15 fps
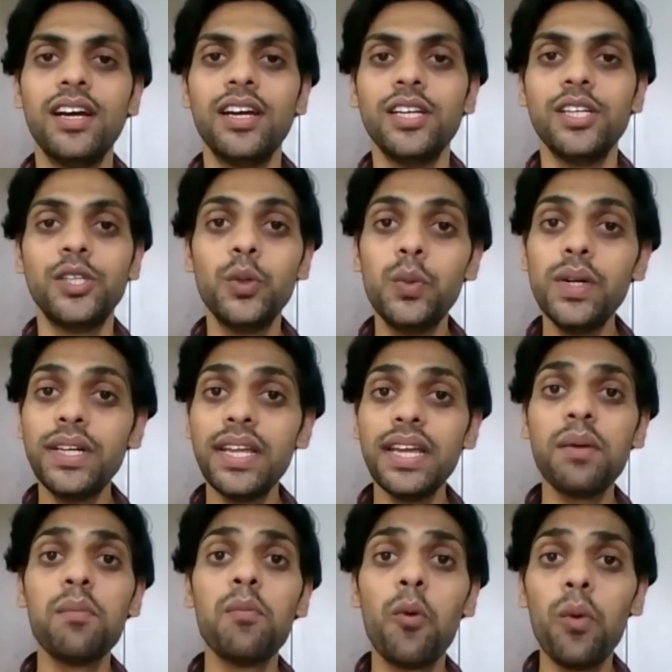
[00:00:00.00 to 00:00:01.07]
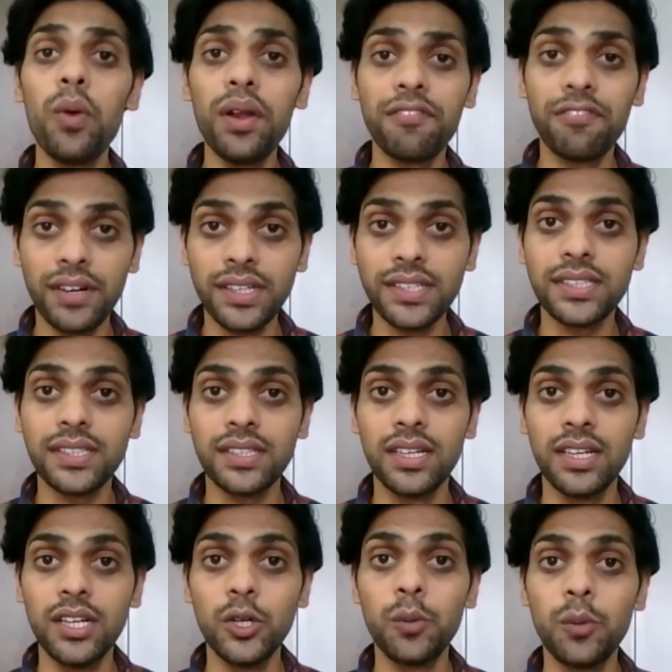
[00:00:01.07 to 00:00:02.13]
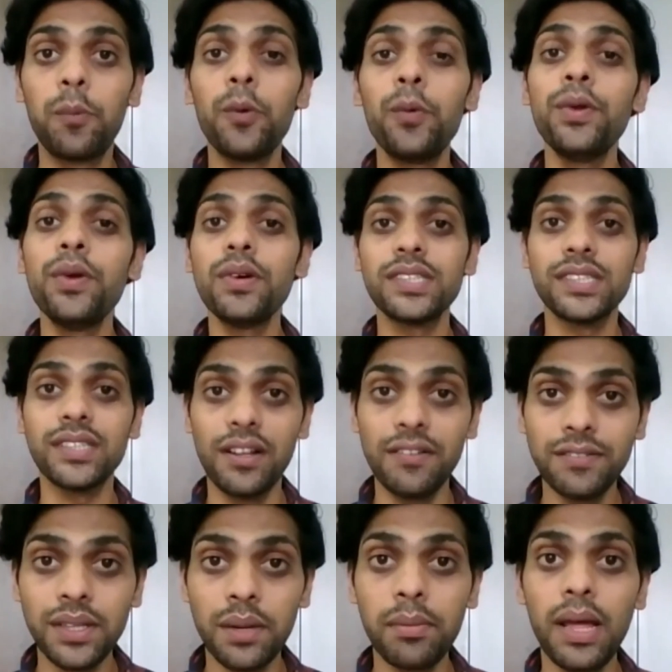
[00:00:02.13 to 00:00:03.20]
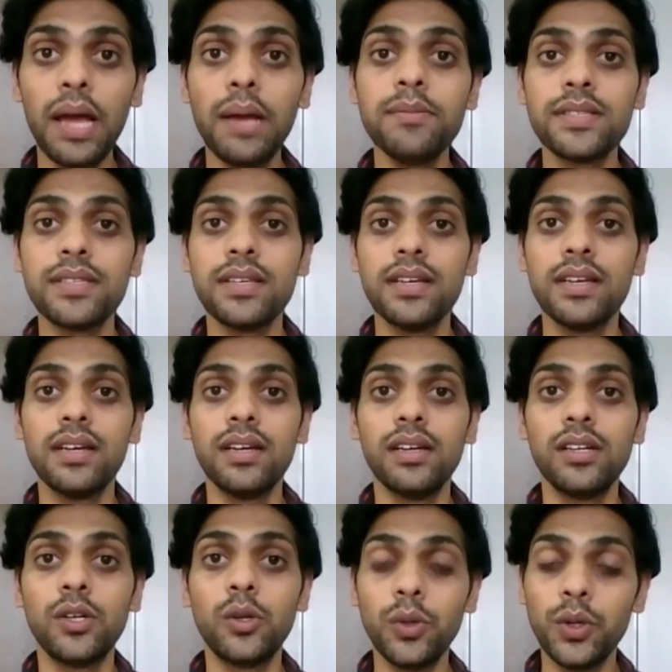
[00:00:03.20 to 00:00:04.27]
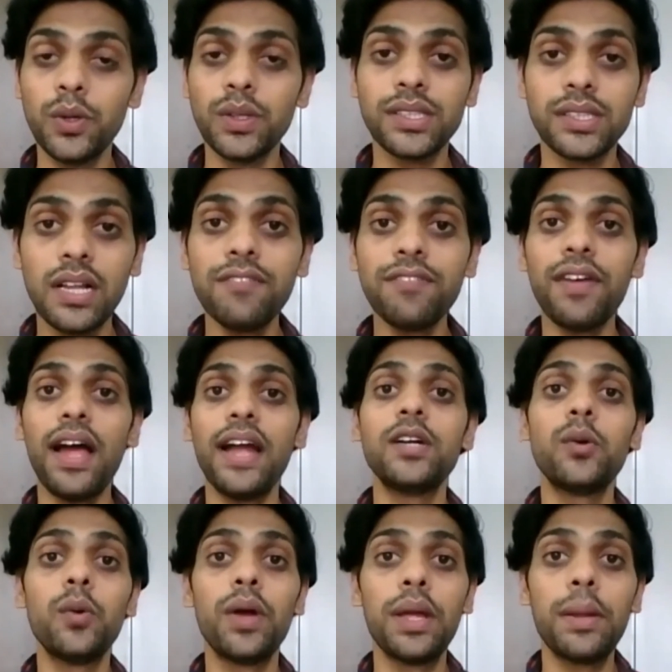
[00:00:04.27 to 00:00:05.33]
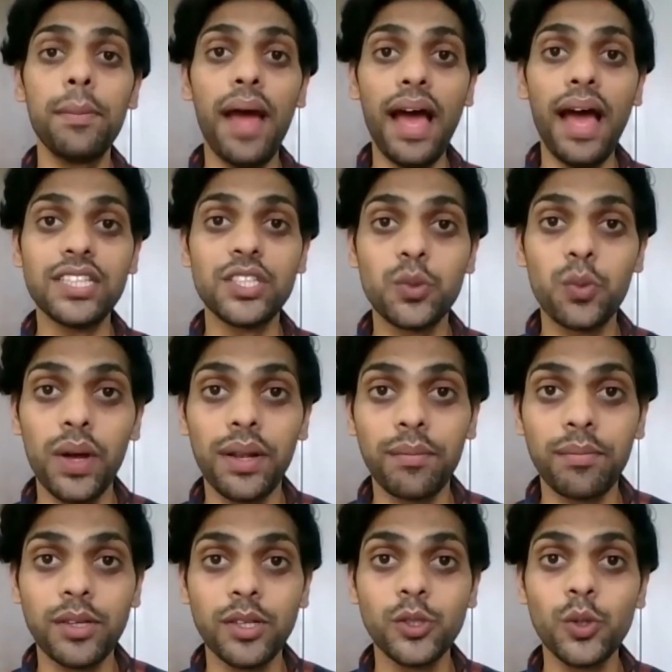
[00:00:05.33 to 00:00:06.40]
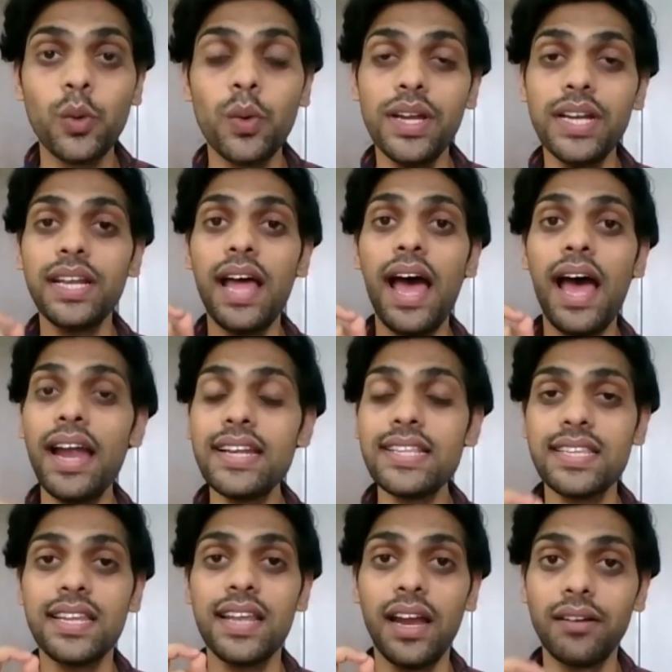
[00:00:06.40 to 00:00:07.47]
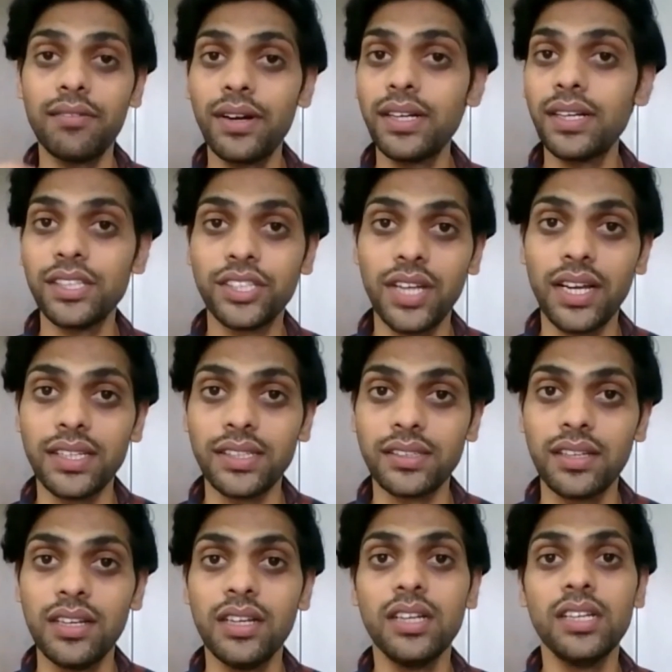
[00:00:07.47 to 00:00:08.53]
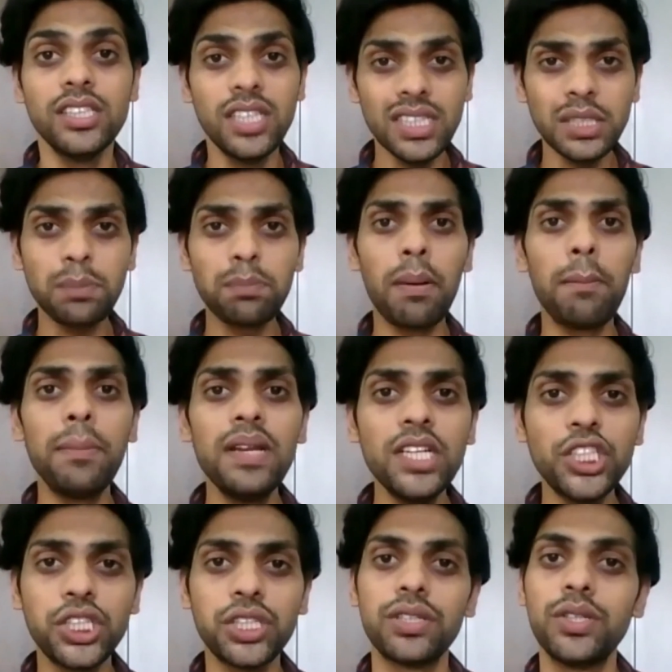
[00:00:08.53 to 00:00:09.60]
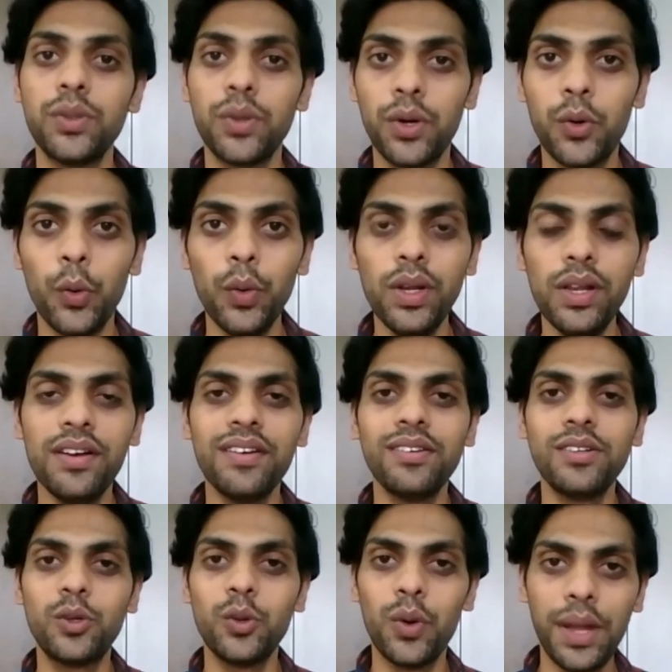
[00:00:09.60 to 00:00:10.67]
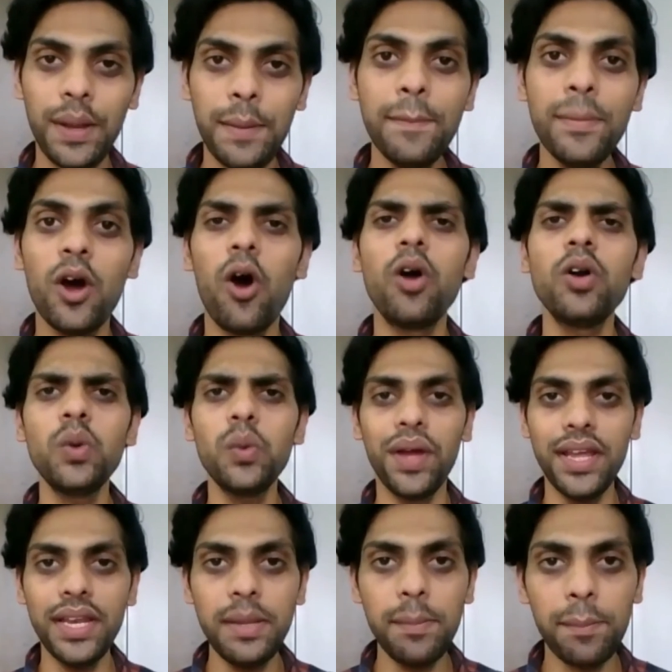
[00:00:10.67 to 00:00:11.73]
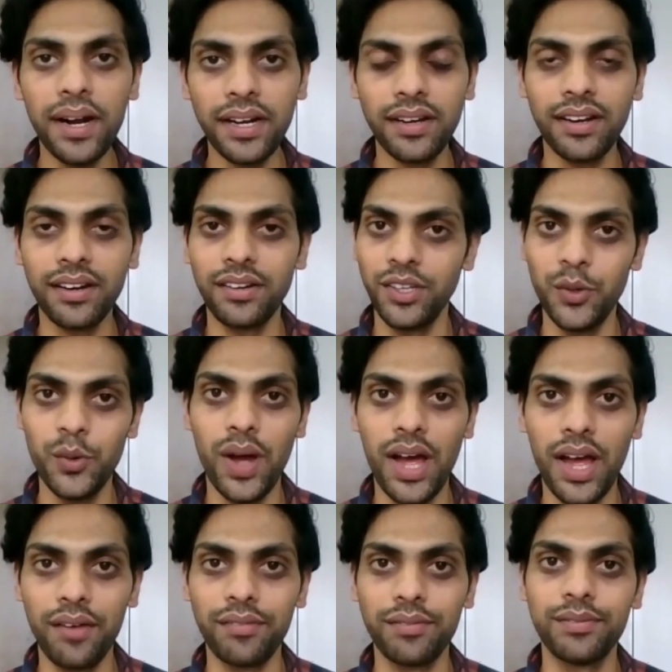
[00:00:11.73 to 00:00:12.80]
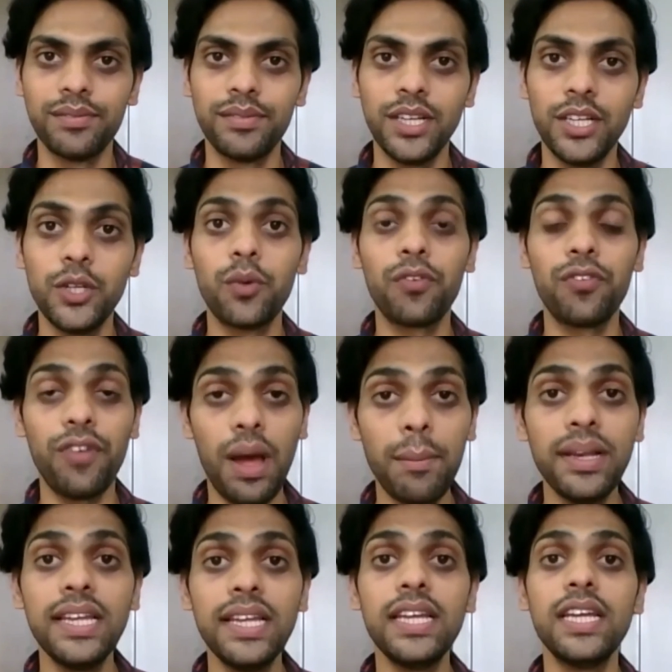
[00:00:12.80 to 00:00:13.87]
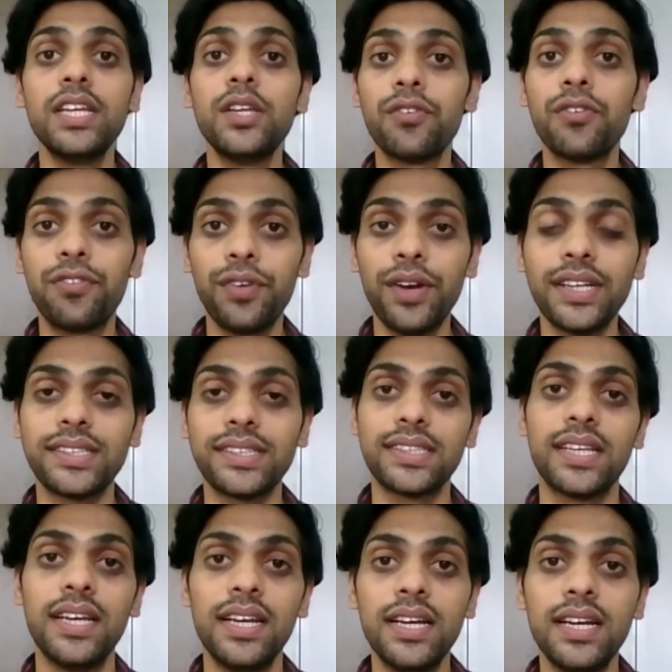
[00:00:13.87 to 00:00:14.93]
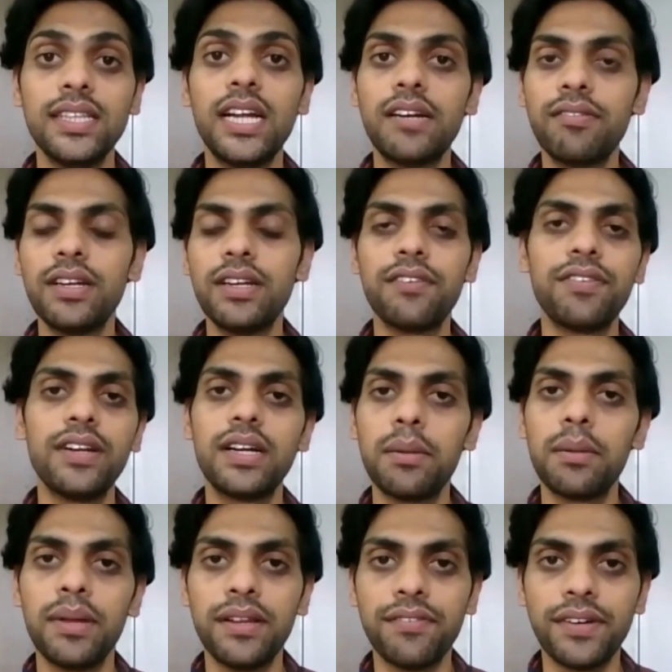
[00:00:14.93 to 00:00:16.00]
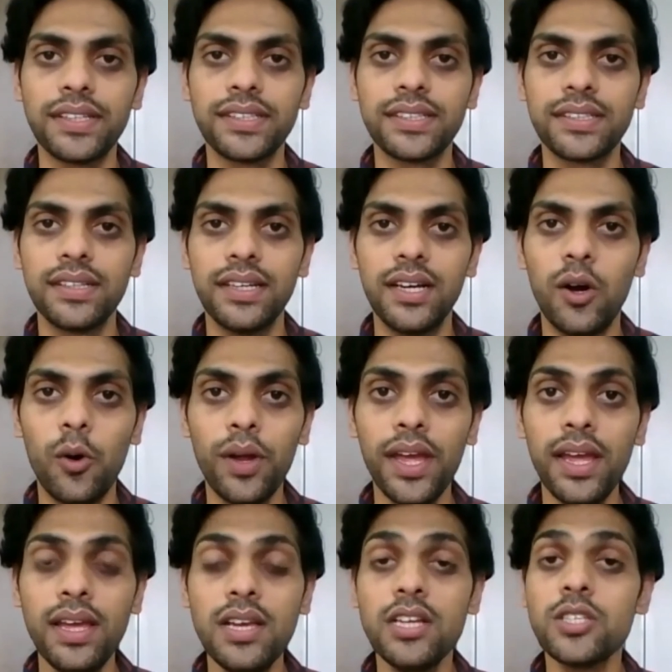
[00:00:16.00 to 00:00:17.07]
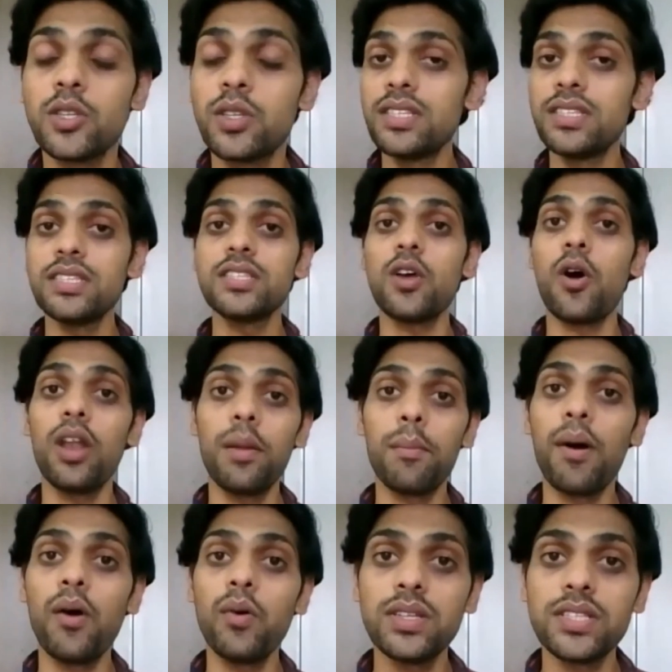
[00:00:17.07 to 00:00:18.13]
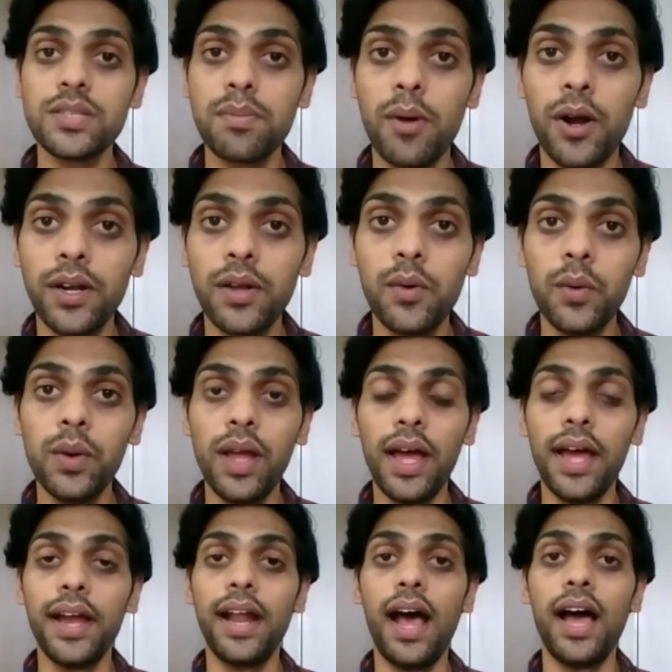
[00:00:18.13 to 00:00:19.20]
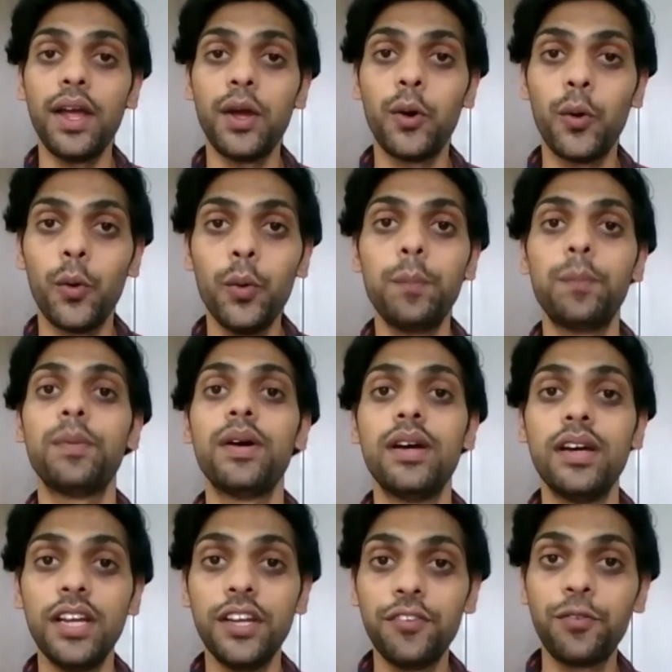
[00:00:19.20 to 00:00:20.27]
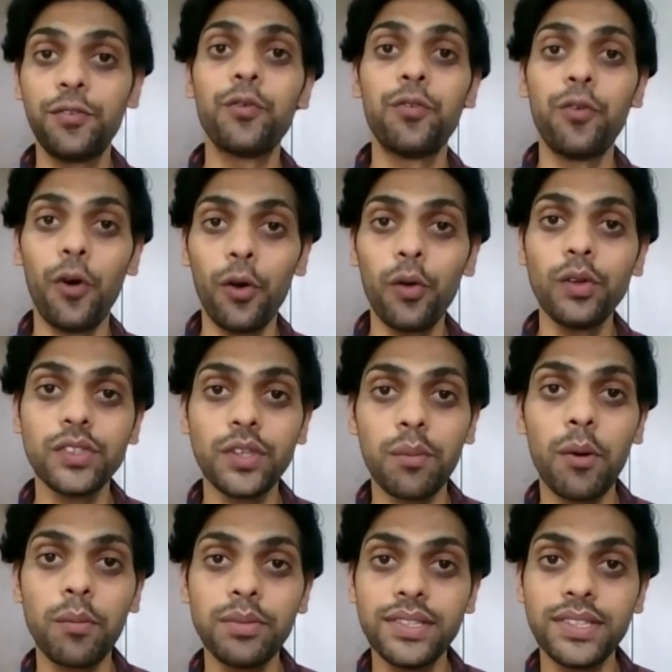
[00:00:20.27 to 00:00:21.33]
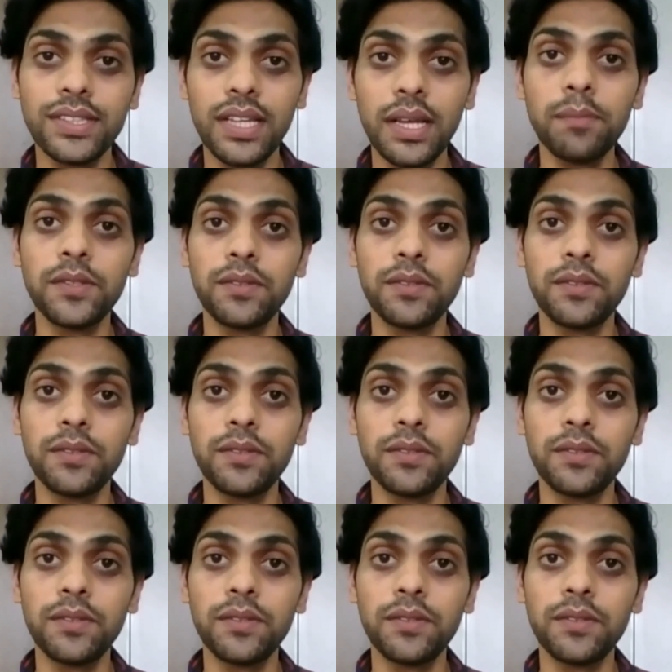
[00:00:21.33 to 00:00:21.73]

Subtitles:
you will take more efforts to prove yourself sometimes, to yourself and to him as well. So it adds an advantage, guys. Just publish your goal to him or to any partner you have in your family, in your friends. That will definitely benefits. Okay, so this is all about a smart goal, and I hope if you follow some of the steps